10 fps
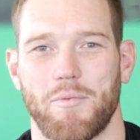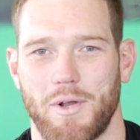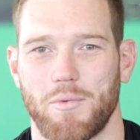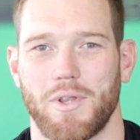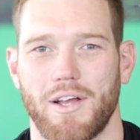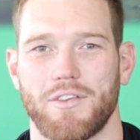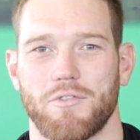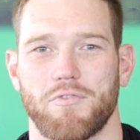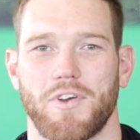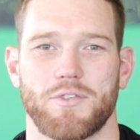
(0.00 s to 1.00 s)
but I would like
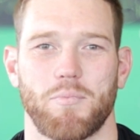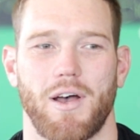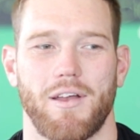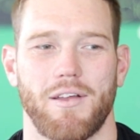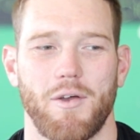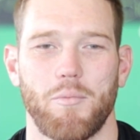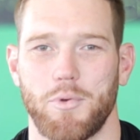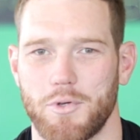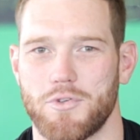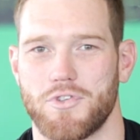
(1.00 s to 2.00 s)
to face my
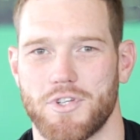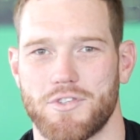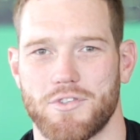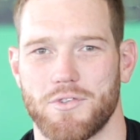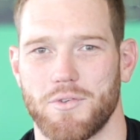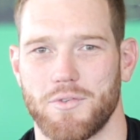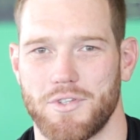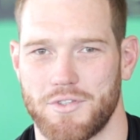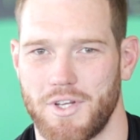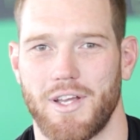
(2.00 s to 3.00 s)
pure
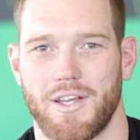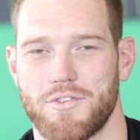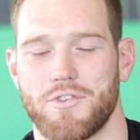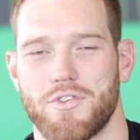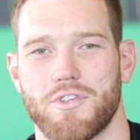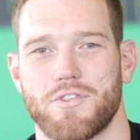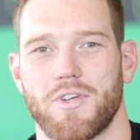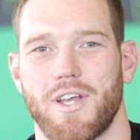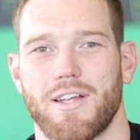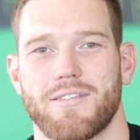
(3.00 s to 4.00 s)
jiu-jitsu against
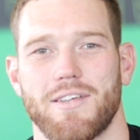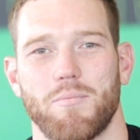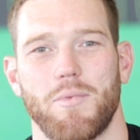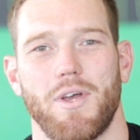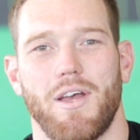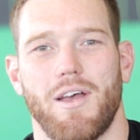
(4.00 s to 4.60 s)
jiu-jitsu against him.